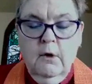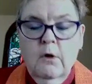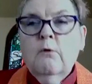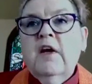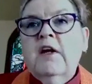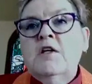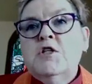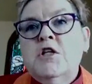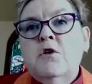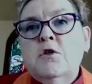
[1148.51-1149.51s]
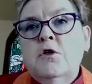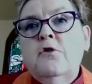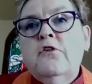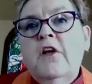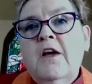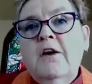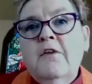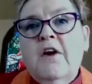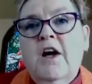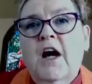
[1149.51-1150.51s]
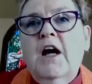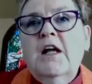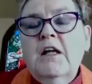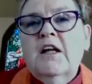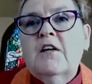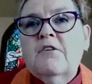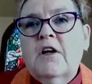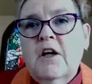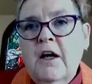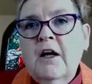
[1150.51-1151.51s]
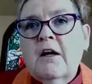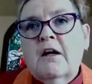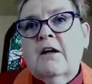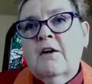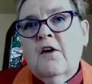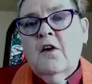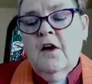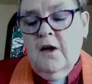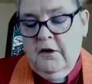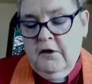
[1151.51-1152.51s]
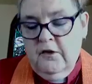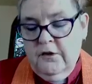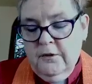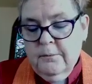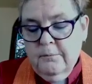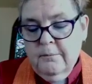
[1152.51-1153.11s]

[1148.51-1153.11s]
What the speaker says: Or we can choose to hear the call of God on our hearts.